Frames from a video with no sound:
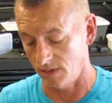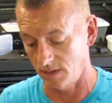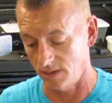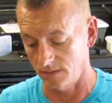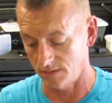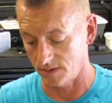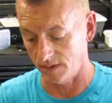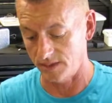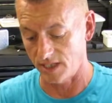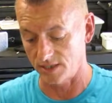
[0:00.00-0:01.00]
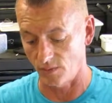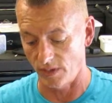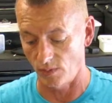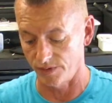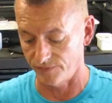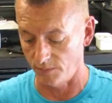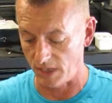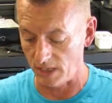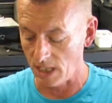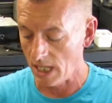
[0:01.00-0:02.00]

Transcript: At least that's the way it was for me.